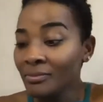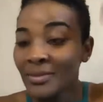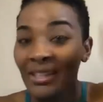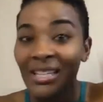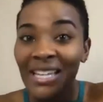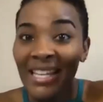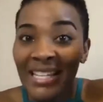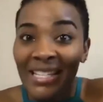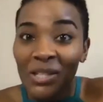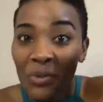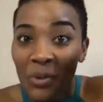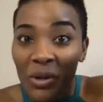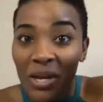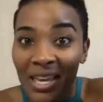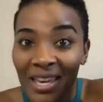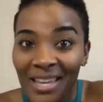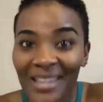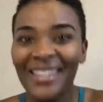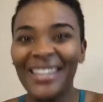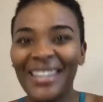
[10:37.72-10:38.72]
This
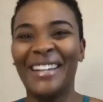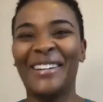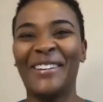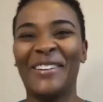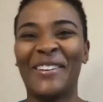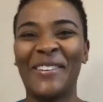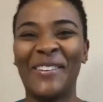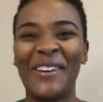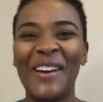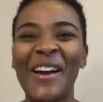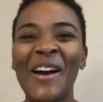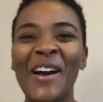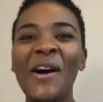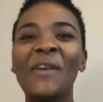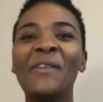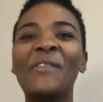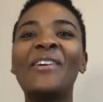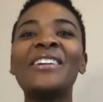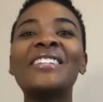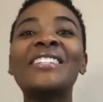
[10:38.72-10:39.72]
week,
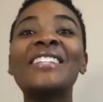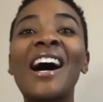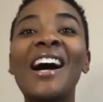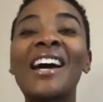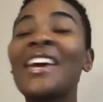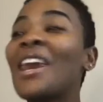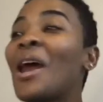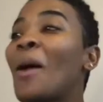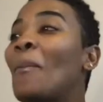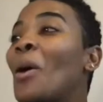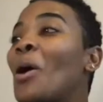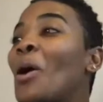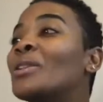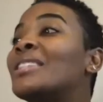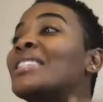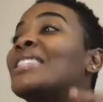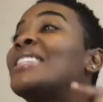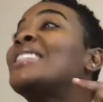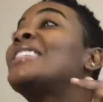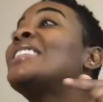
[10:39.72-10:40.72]
we're talking about
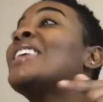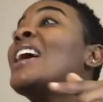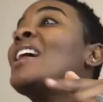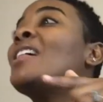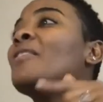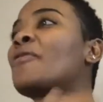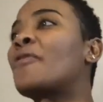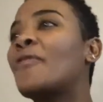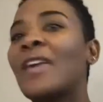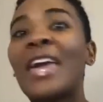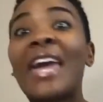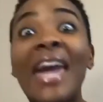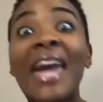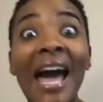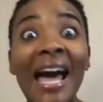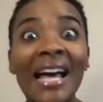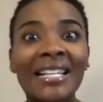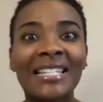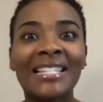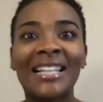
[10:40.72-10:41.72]

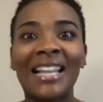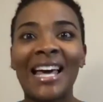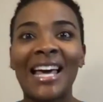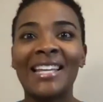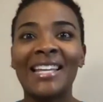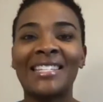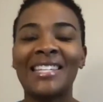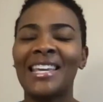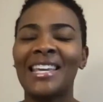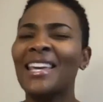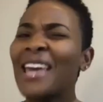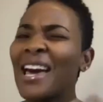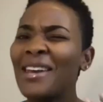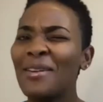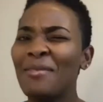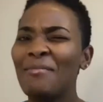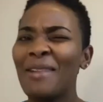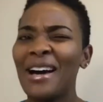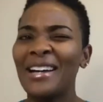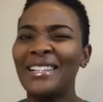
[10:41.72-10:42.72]
self-gaslighting. Can
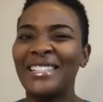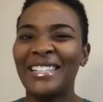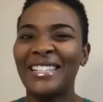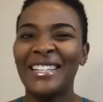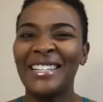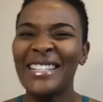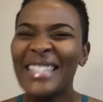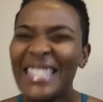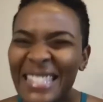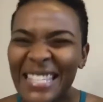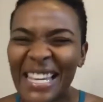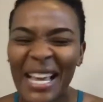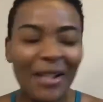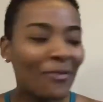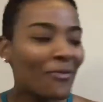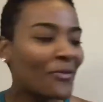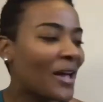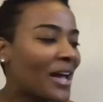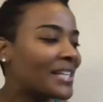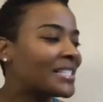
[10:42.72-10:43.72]
you imagine
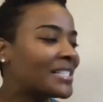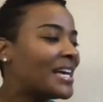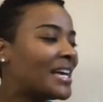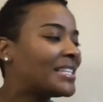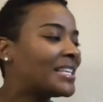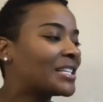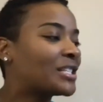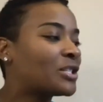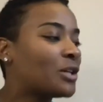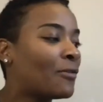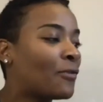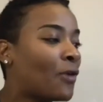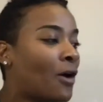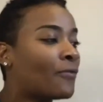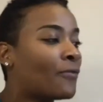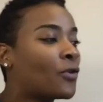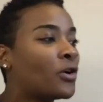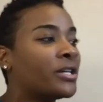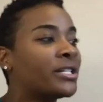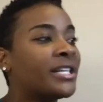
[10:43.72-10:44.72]
self-gaslighting? So,
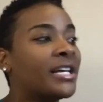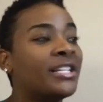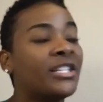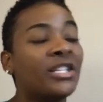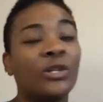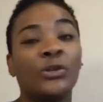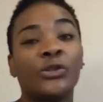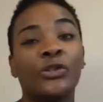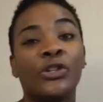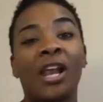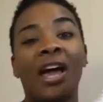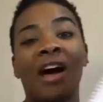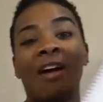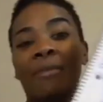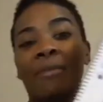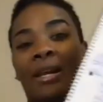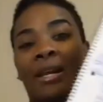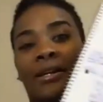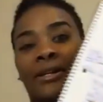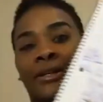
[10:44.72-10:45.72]
of course, as usual, I have
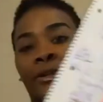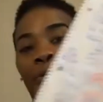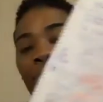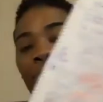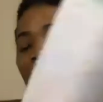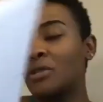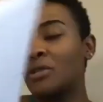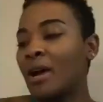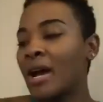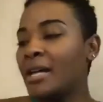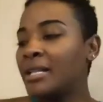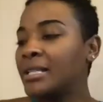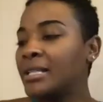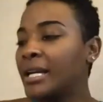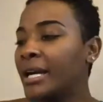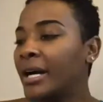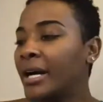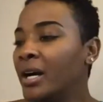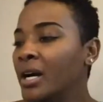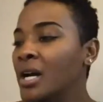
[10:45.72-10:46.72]
my little notes right
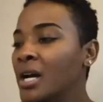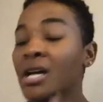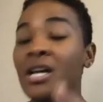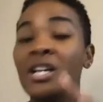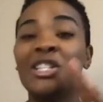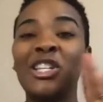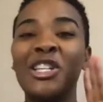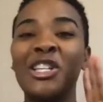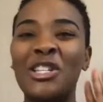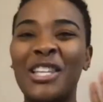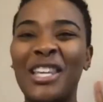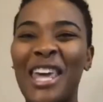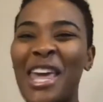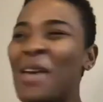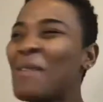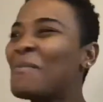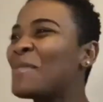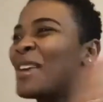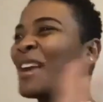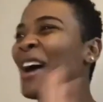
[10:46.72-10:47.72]
here to
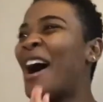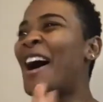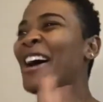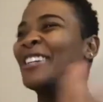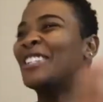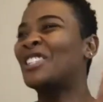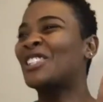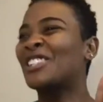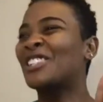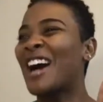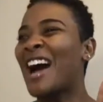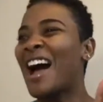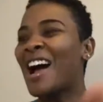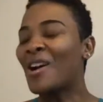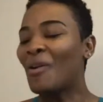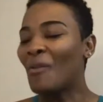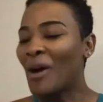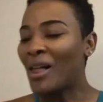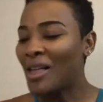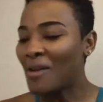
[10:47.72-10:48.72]
keep me on
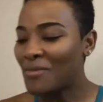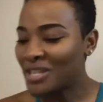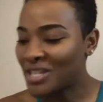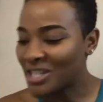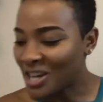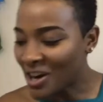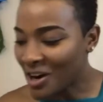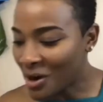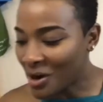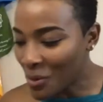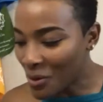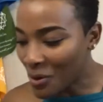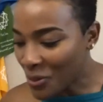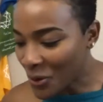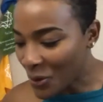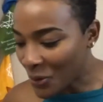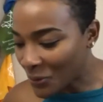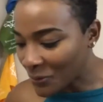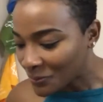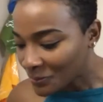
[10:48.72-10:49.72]
track while I'm sharing with
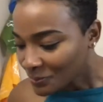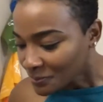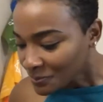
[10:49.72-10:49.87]
you.